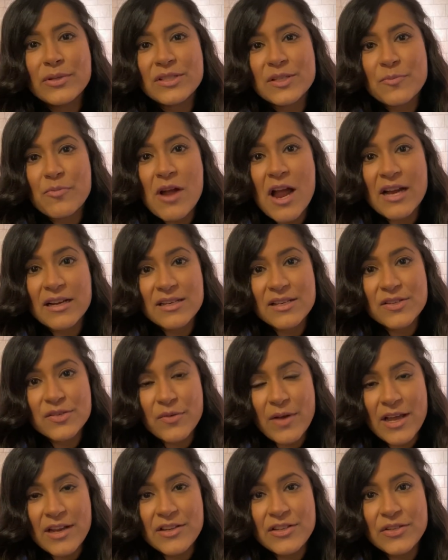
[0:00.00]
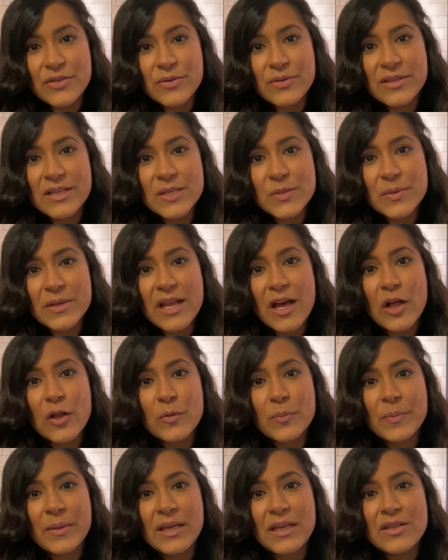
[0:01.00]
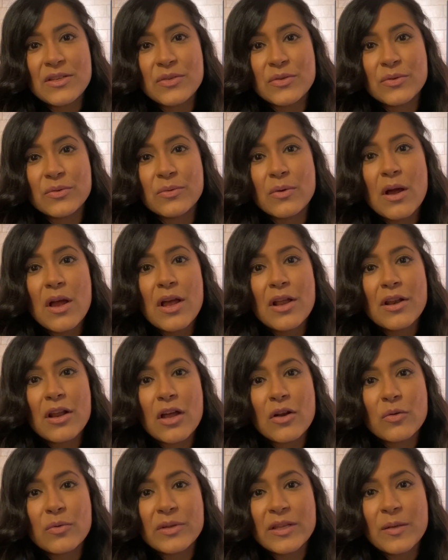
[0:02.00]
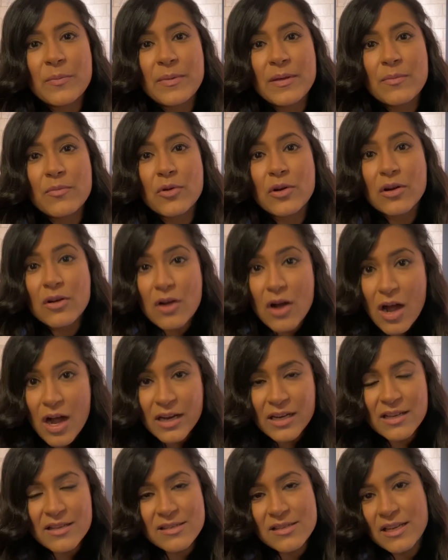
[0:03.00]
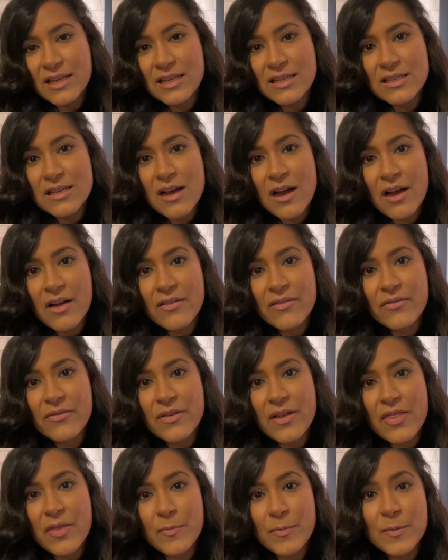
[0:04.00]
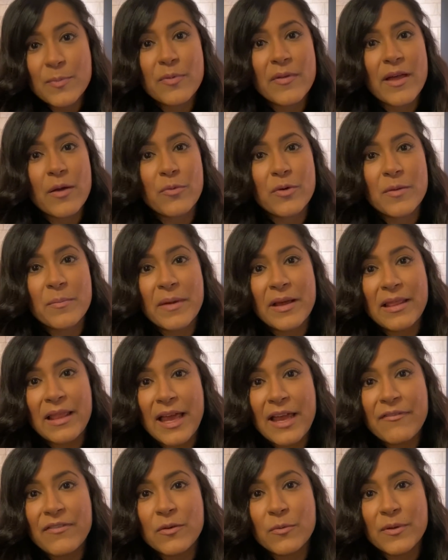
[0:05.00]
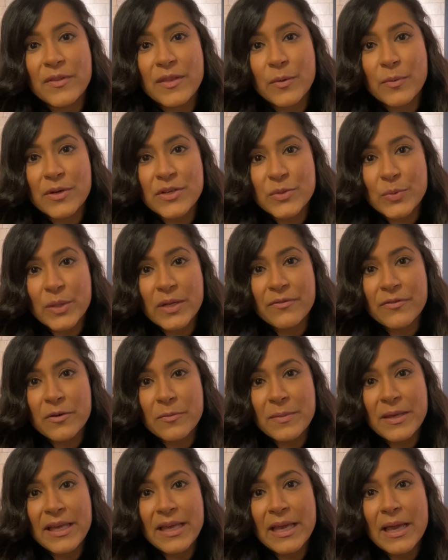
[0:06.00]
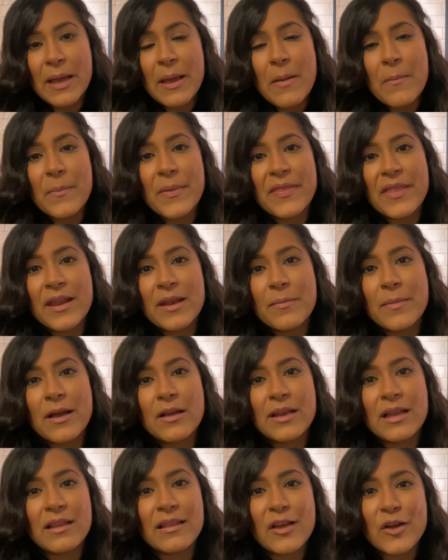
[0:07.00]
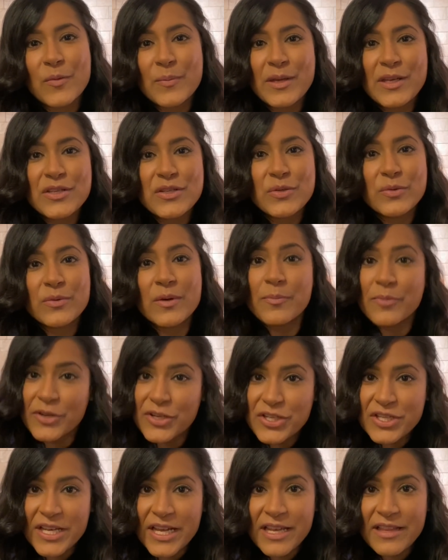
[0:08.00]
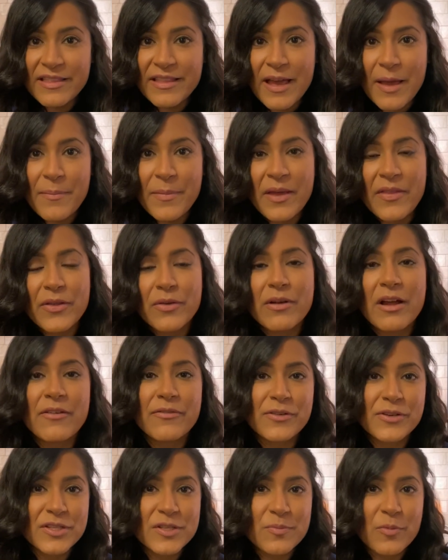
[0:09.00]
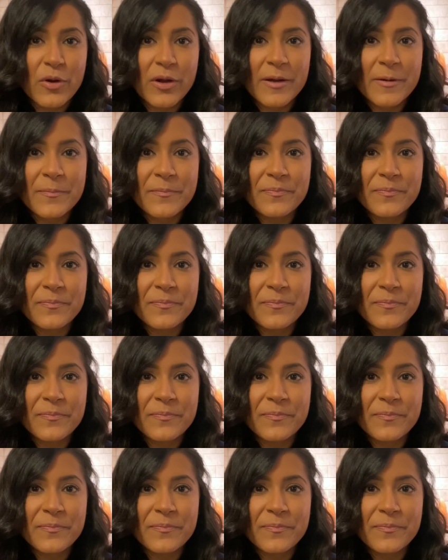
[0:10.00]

to practice gratitude, this would help me to not only be more cognizant of the people that were in my life and what they were doing for me, but that it might allow me to appreciate them and their efforts more.